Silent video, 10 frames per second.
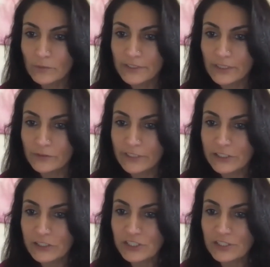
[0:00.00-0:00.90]

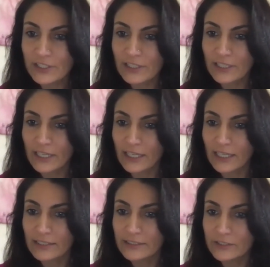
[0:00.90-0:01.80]
Rich,
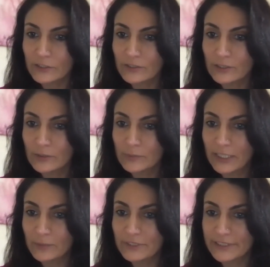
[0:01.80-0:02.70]
you'll be
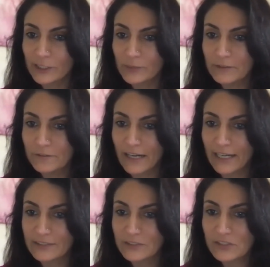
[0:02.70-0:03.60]
able to hear me
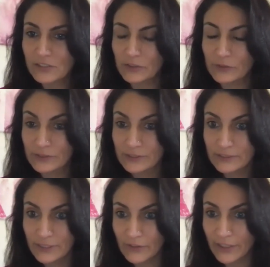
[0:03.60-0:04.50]
fine soon.
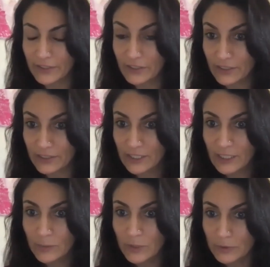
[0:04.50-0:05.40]
Okay, good.
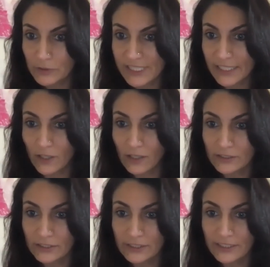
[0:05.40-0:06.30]
People are saying all
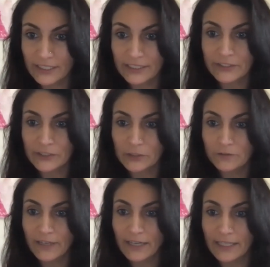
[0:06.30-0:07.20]
good. I can hear you
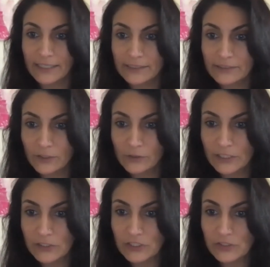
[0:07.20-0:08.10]
fine. No
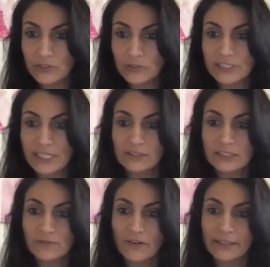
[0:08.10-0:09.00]
issues. Your sound
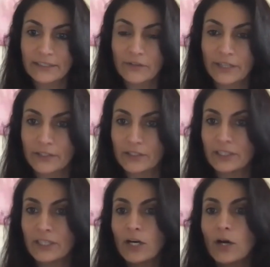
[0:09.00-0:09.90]
is fine. Okay, good.
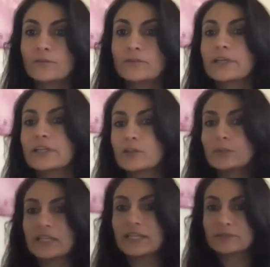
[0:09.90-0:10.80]
Hopefully you'll
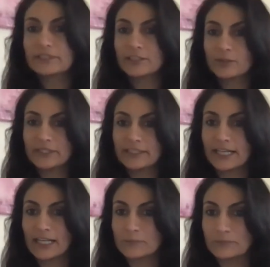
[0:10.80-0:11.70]
be able to hear
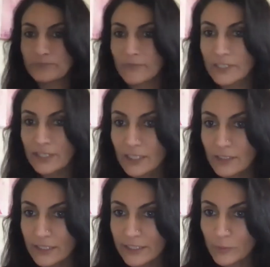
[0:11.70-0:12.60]

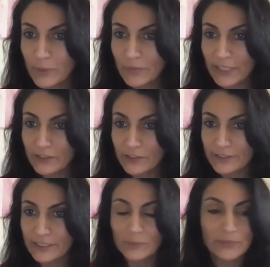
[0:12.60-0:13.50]
me better
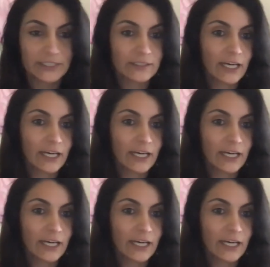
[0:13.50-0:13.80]
in a bit,